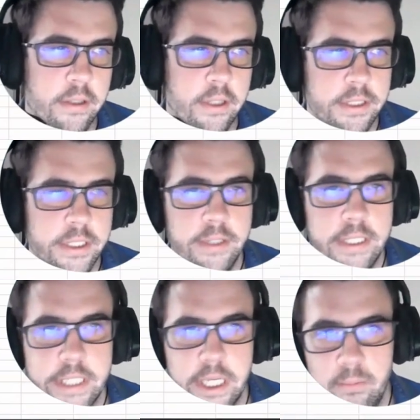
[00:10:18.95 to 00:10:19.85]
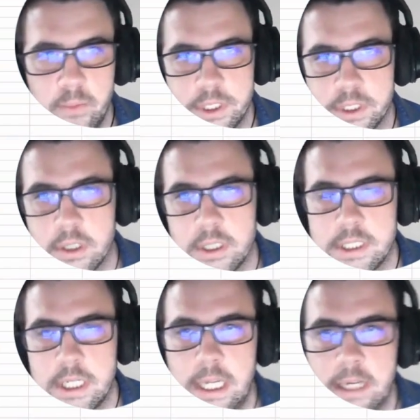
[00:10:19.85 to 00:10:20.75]
The series name, we're just going to
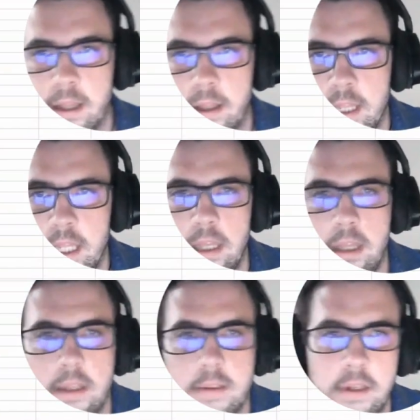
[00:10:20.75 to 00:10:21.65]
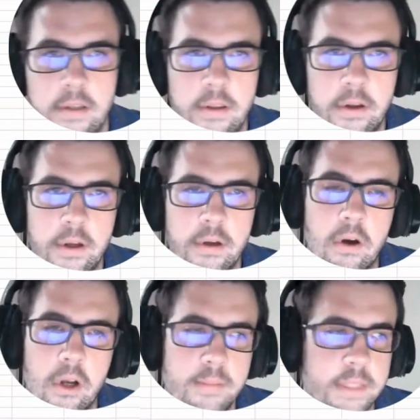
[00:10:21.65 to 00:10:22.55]
select the
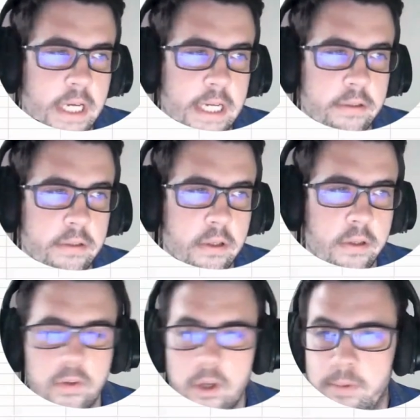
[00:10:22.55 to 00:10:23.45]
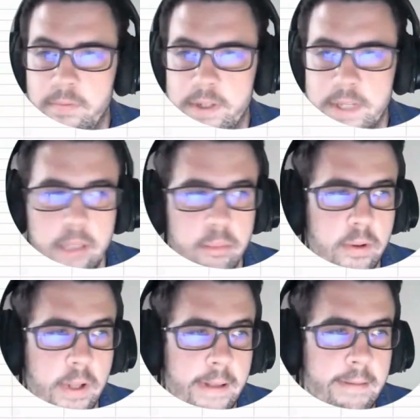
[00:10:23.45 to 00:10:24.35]
column title on the top of the table,
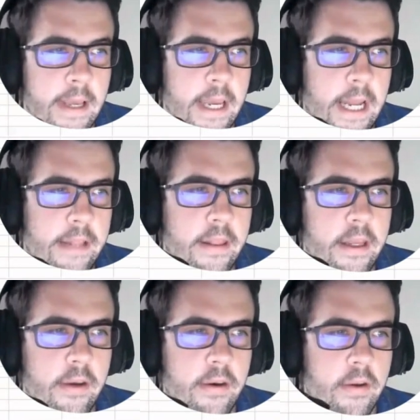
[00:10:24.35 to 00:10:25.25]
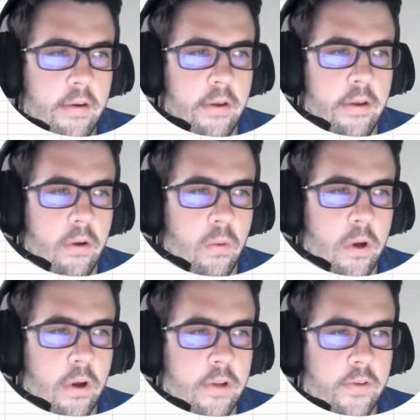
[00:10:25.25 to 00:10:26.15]
and then we're
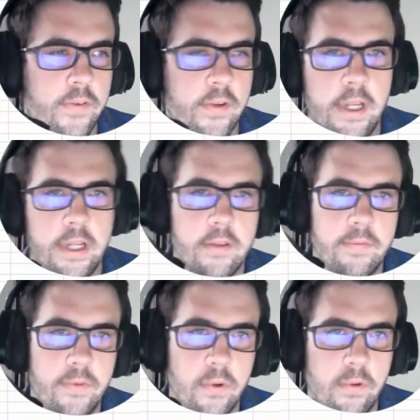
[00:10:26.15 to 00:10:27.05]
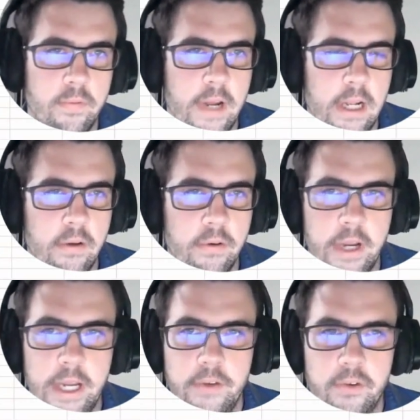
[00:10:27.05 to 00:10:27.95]
going to select the full value
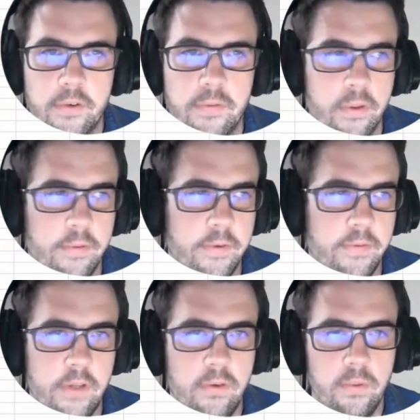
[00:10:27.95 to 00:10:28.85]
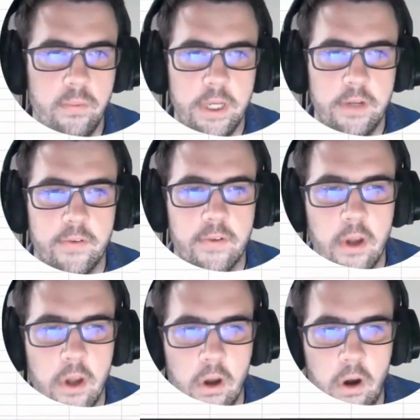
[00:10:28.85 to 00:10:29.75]
range for the 52 weeks
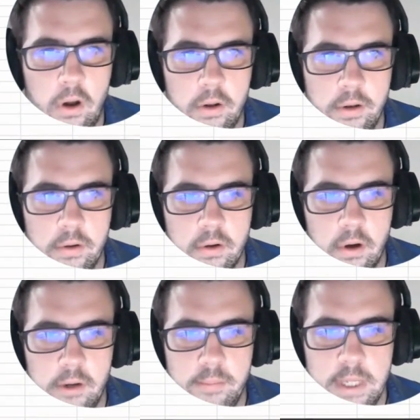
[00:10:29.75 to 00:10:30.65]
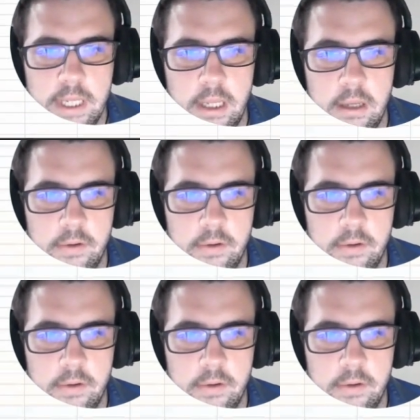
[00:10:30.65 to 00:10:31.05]
on column E.